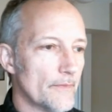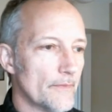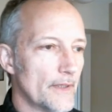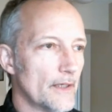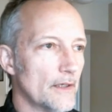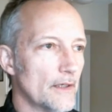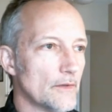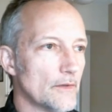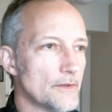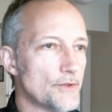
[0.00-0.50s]
you
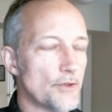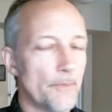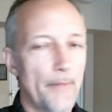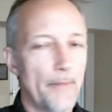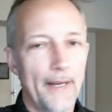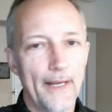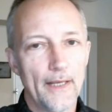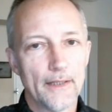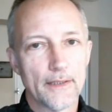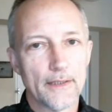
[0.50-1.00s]
know,
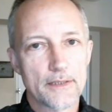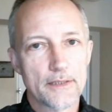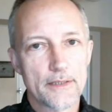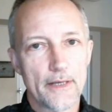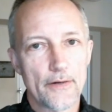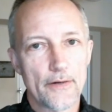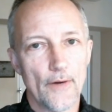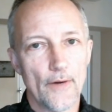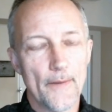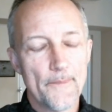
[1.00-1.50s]
Japan, et
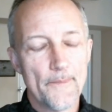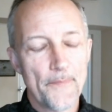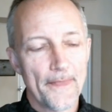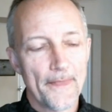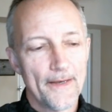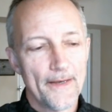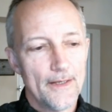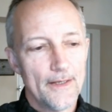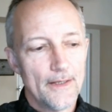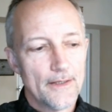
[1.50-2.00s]
cetera.
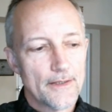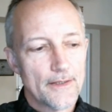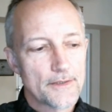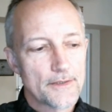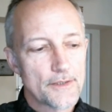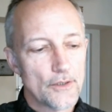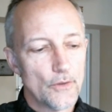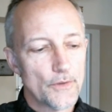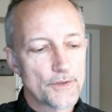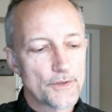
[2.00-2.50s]

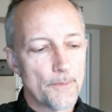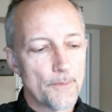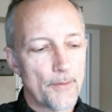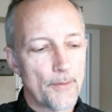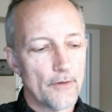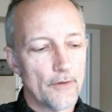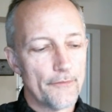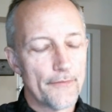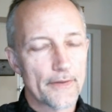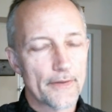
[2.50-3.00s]
So it's a
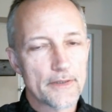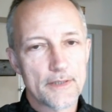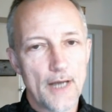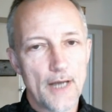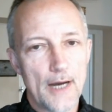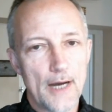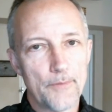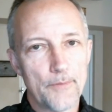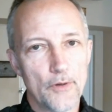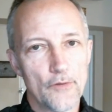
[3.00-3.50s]
perfect
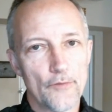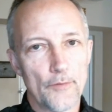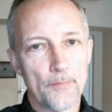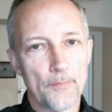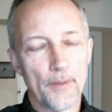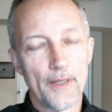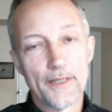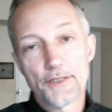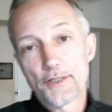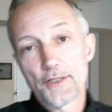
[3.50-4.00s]
stopover
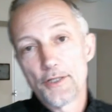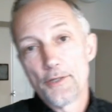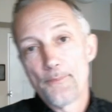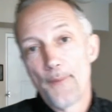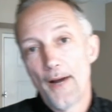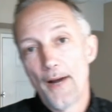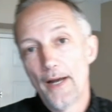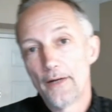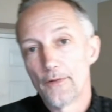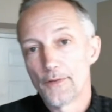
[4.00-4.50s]
place. And the
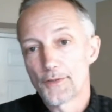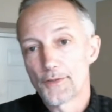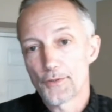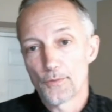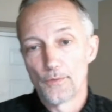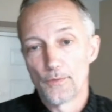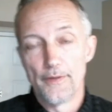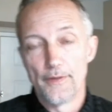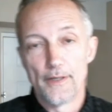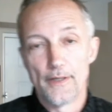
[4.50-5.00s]
pirates
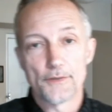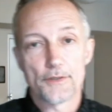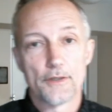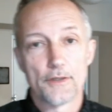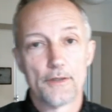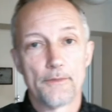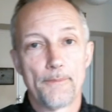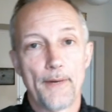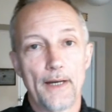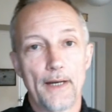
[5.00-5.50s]
were there. So
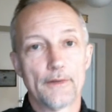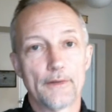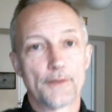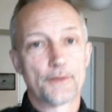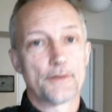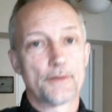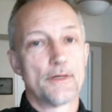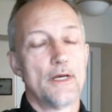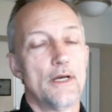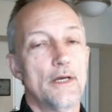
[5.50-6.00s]
the
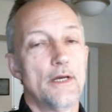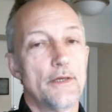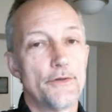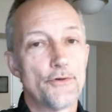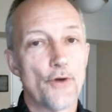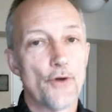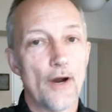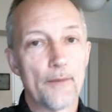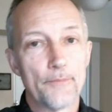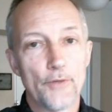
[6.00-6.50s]
pirates
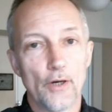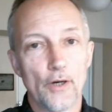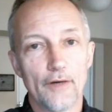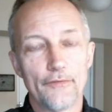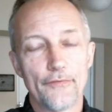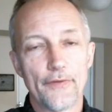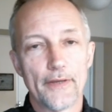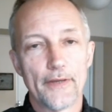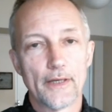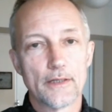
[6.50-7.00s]
dropped off
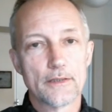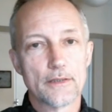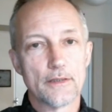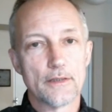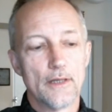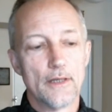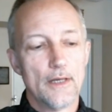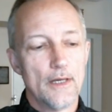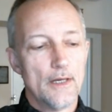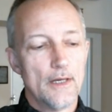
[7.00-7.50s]
things and
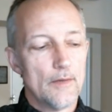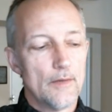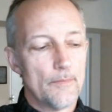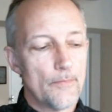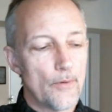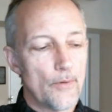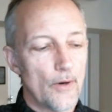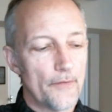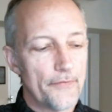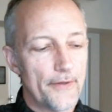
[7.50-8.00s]

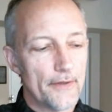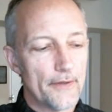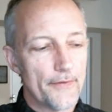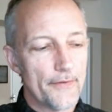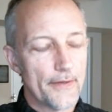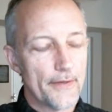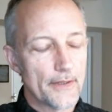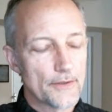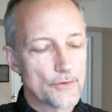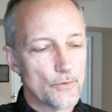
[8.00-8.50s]
brought their
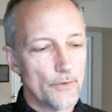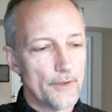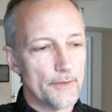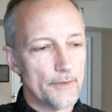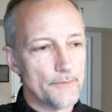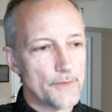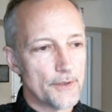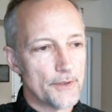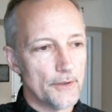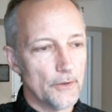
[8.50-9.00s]
things with them
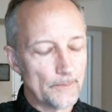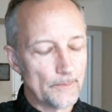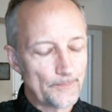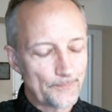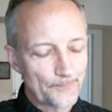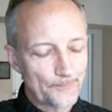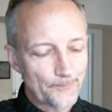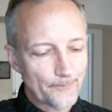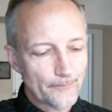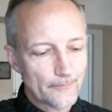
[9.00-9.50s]
too.
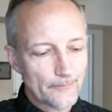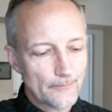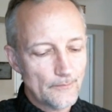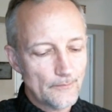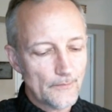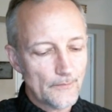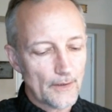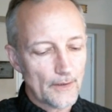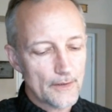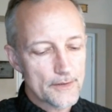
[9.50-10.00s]

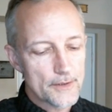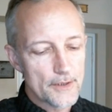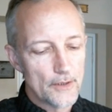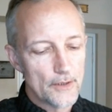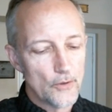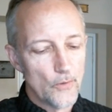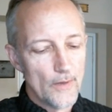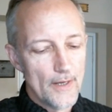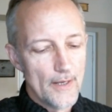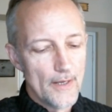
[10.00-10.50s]

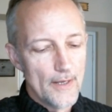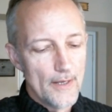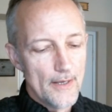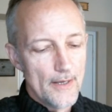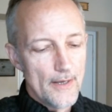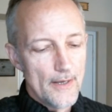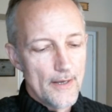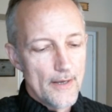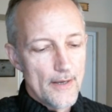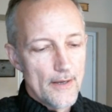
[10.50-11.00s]
So
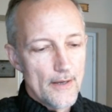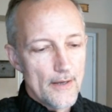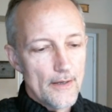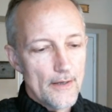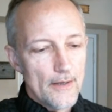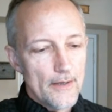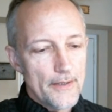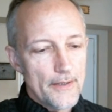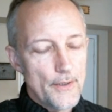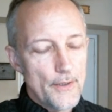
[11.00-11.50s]

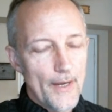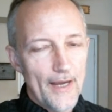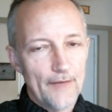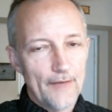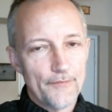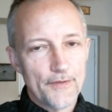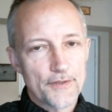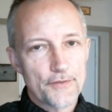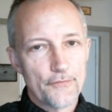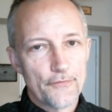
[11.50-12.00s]
you have
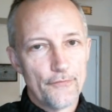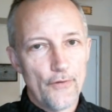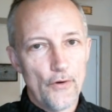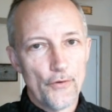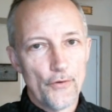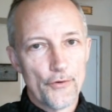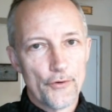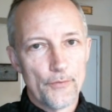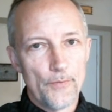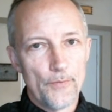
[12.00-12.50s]
this
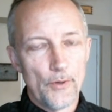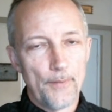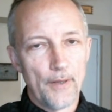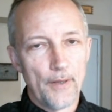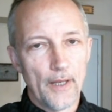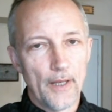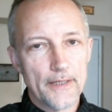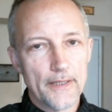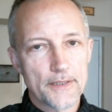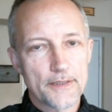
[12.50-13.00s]
vulnerable
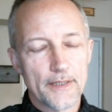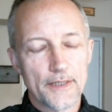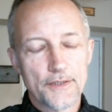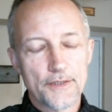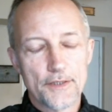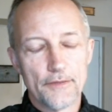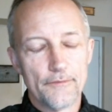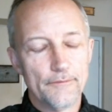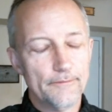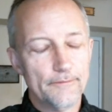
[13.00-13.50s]
place that's
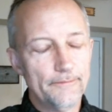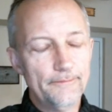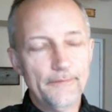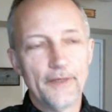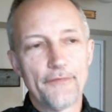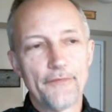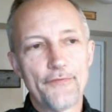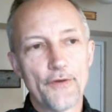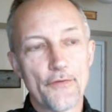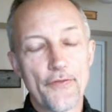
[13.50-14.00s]
a
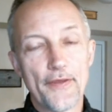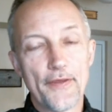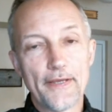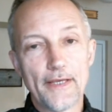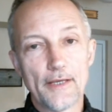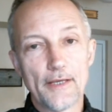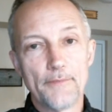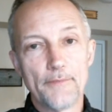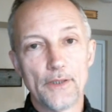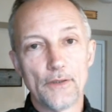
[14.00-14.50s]
if you're
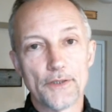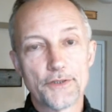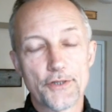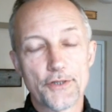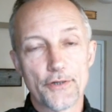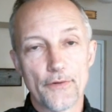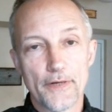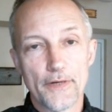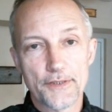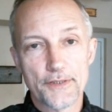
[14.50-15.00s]
thinking
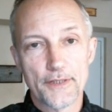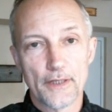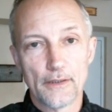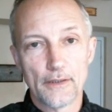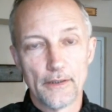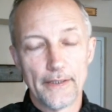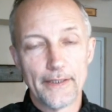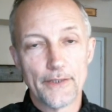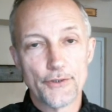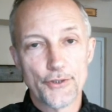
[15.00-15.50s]

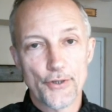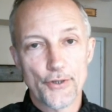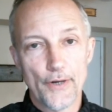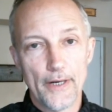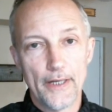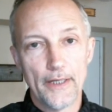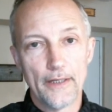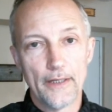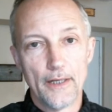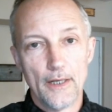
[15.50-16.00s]
militaristically in
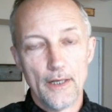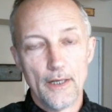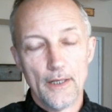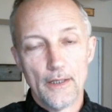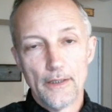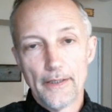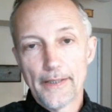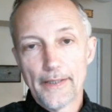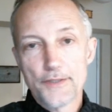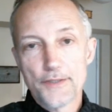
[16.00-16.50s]
trade
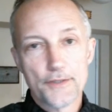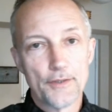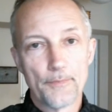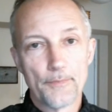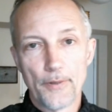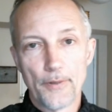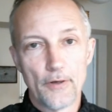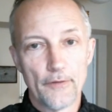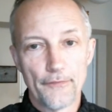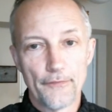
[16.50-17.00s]
it's the
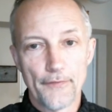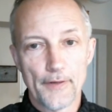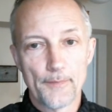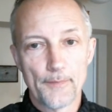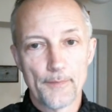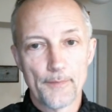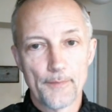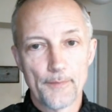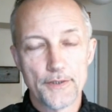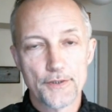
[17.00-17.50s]
perfect
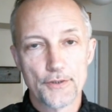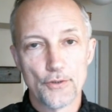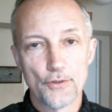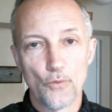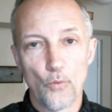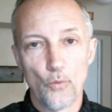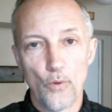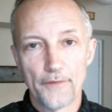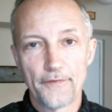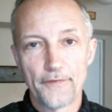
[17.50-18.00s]
place
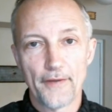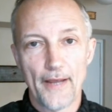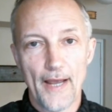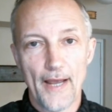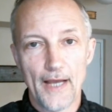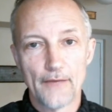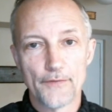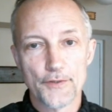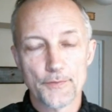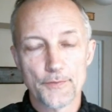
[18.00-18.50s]
to want
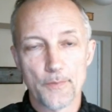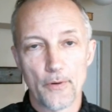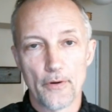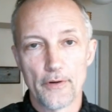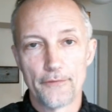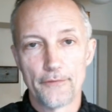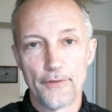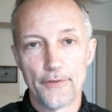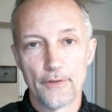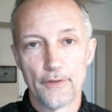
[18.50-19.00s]
to have as
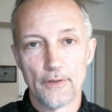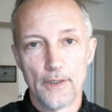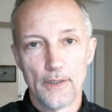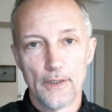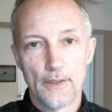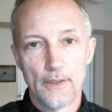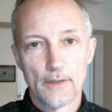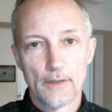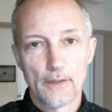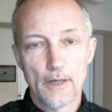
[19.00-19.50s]
part of your
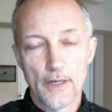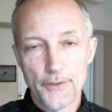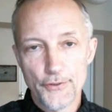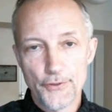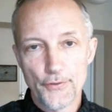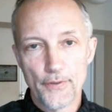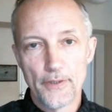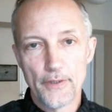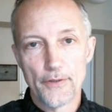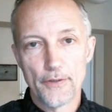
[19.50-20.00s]

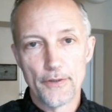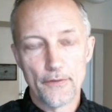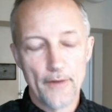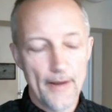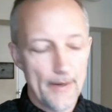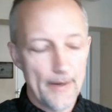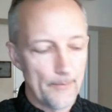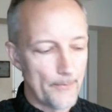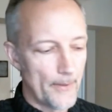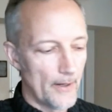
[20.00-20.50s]
country or
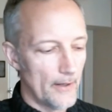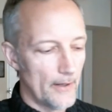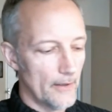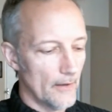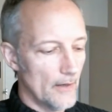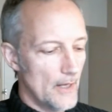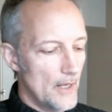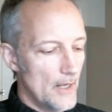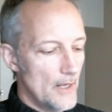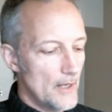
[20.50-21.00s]
your
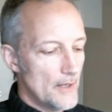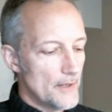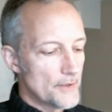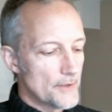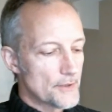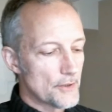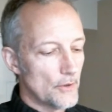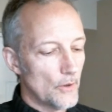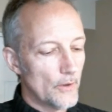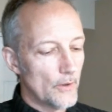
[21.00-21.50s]
empire
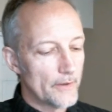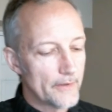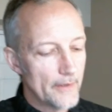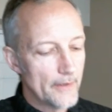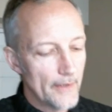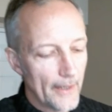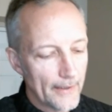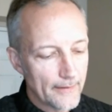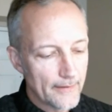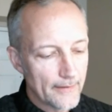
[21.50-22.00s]
so at,
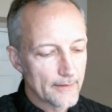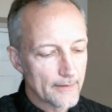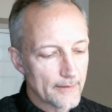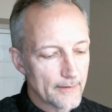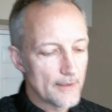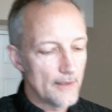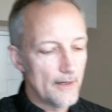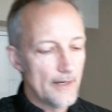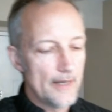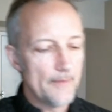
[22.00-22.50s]
at, the
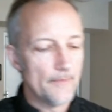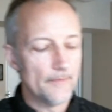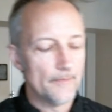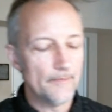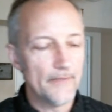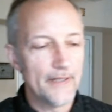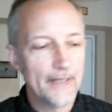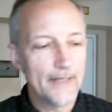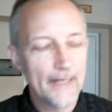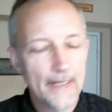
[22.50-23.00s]

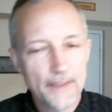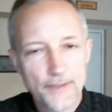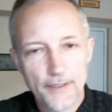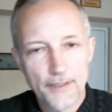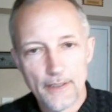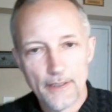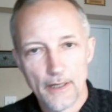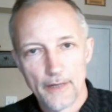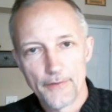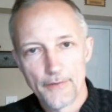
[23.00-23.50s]
time in the
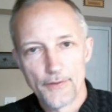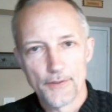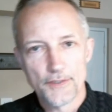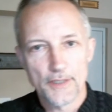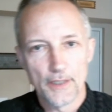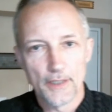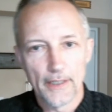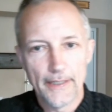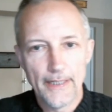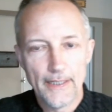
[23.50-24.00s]

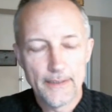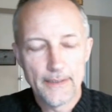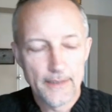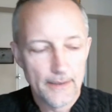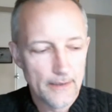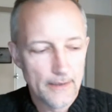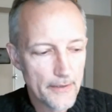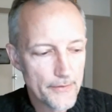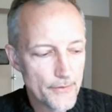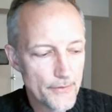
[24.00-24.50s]
1800s the late
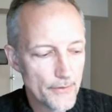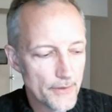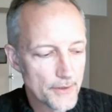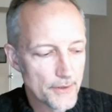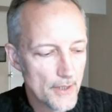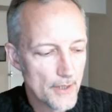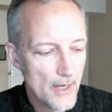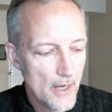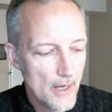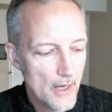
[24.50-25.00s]

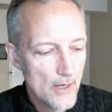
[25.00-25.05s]
1800s